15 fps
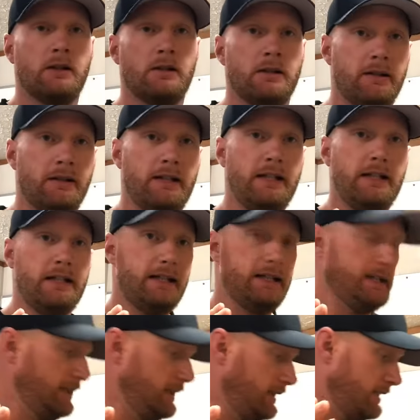
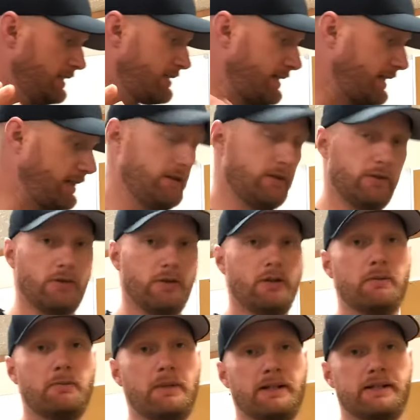the Sentinel
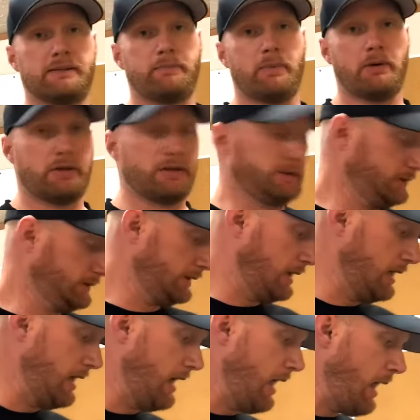by Spartan,
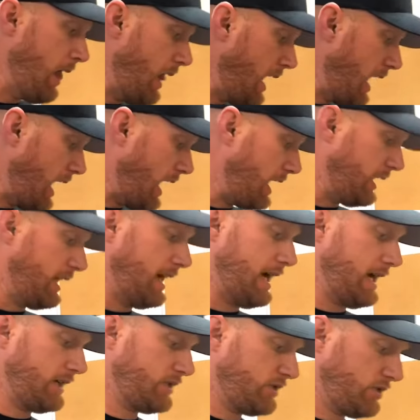I
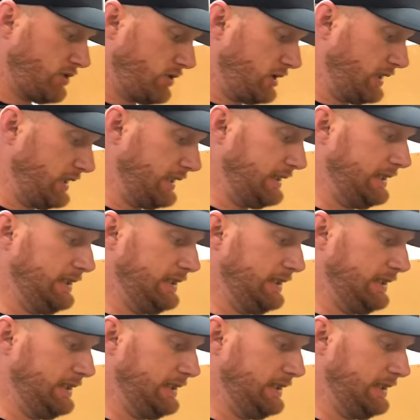actually